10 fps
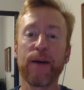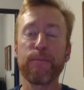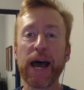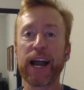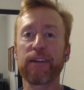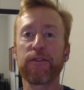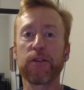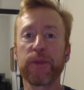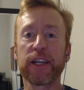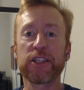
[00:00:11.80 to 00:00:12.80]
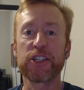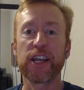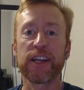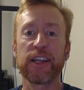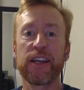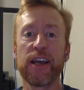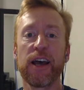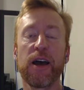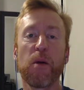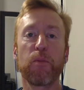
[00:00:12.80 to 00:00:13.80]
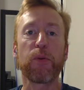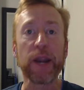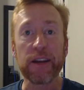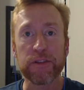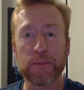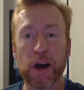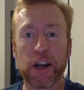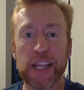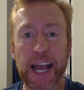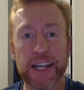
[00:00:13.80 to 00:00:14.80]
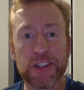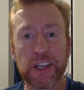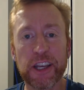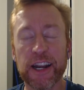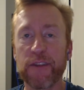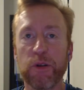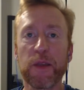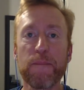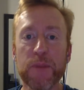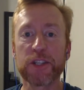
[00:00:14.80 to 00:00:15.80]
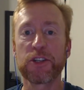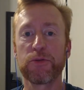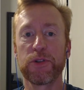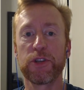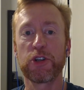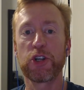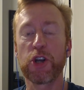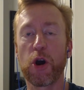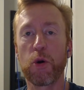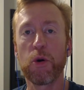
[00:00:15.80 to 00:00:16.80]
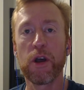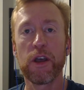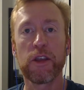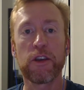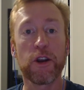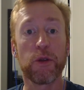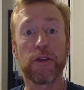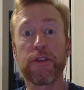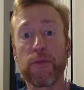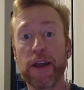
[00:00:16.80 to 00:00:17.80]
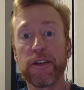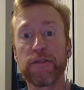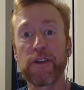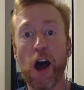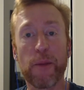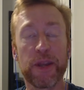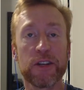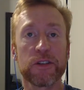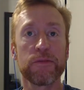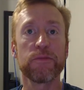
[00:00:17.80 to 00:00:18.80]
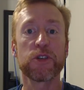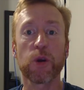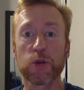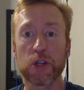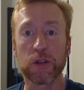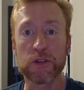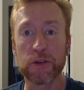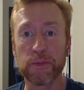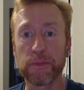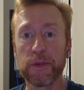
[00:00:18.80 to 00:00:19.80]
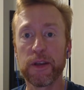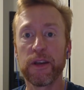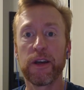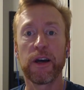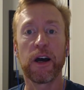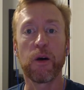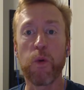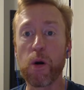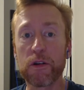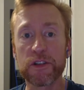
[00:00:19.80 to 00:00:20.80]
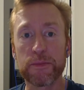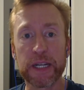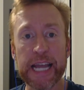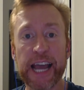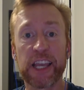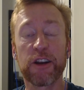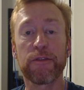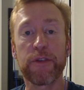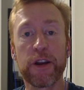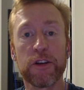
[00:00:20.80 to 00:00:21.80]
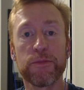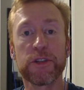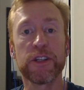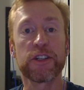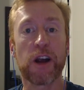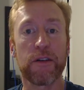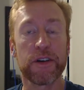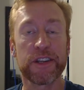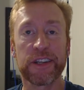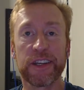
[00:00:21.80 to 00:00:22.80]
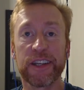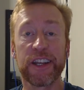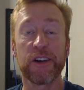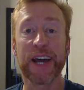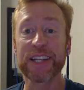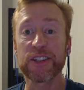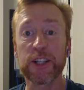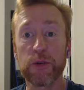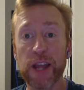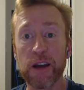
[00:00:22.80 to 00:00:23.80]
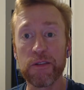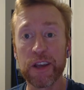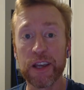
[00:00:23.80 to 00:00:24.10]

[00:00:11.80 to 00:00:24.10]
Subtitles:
back from an extended break from podcasting, and I've really missed doing this show. The threat of communism, socialism, wokeism attacking our freedoms and sovereignty, it hasn't slowed down.